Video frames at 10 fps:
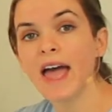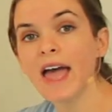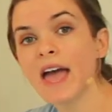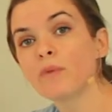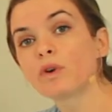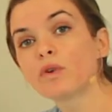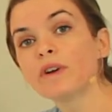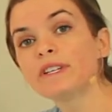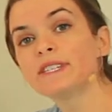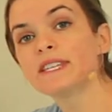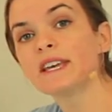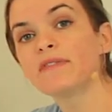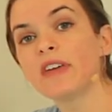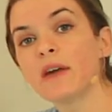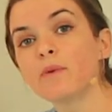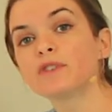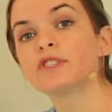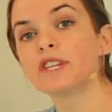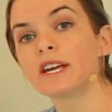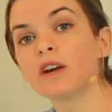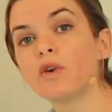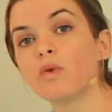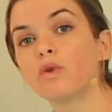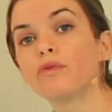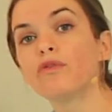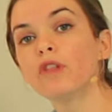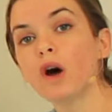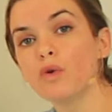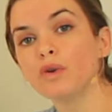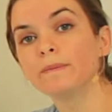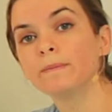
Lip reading: and we're going to see if they will sink or float.